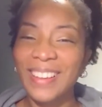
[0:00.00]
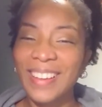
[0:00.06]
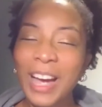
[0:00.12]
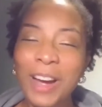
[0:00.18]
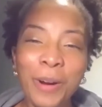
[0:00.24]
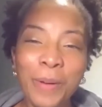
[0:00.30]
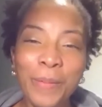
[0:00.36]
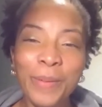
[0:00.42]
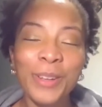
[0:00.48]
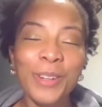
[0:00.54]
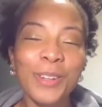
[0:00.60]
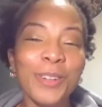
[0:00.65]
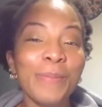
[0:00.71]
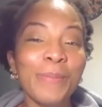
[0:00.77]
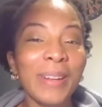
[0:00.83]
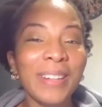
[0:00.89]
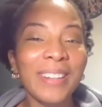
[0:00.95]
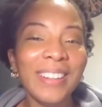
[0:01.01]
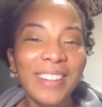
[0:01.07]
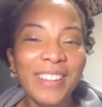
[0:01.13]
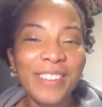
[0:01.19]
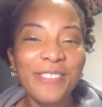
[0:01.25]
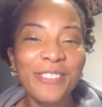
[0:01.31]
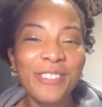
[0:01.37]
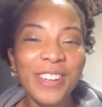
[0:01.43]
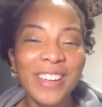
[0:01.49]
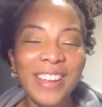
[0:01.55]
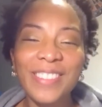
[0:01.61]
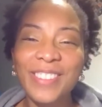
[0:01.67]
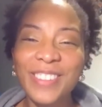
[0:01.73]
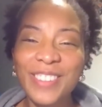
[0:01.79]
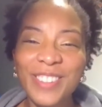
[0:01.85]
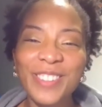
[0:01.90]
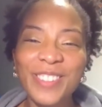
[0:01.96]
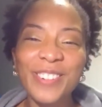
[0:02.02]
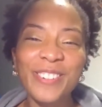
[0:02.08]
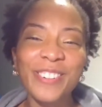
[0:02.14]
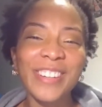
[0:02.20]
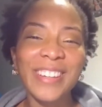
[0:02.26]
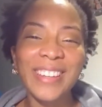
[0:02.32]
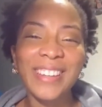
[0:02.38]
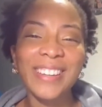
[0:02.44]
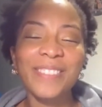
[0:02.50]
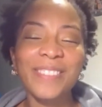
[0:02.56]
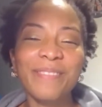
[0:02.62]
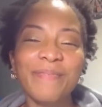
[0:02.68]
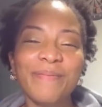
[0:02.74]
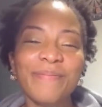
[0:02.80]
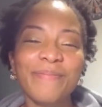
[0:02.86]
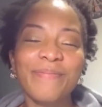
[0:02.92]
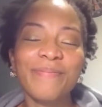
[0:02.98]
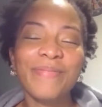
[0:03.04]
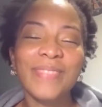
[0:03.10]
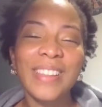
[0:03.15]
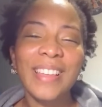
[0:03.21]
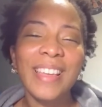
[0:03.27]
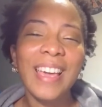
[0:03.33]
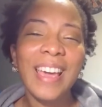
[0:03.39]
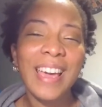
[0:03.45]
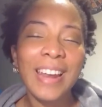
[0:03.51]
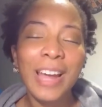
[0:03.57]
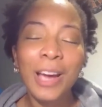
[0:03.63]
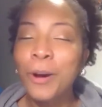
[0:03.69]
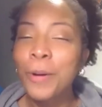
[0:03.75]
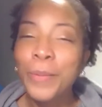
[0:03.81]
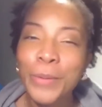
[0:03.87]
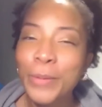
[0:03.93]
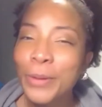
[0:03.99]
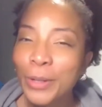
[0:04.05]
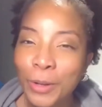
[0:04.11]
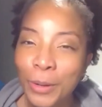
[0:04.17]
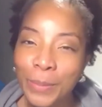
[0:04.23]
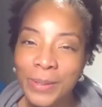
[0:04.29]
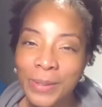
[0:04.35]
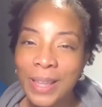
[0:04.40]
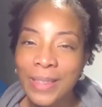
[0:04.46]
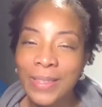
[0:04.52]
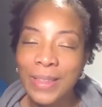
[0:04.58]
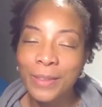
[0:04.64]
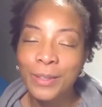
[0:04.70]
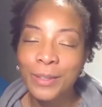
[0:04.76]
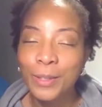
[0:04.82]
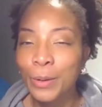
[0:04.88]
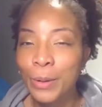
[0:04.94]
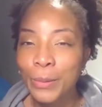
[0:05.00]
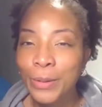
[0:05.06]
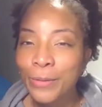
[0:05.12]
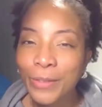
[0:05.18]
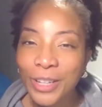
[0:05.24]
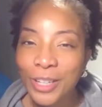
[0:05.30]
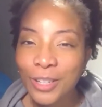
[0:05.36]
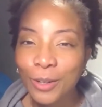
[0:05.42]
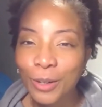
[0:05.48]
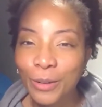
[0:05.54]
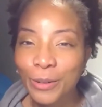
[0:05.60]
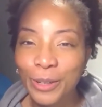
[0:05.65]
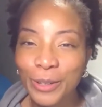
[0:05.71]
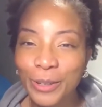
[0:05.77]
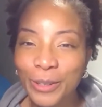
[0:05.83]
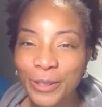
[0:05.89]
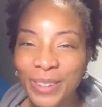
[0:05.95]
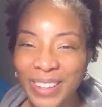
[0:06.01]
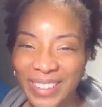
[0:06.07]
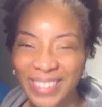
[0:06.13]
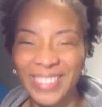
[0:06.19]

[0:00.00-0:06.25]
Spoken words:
I hope you enjoyed my delivery and the story. And I hope you weren't too upset that the story was fictional, were you?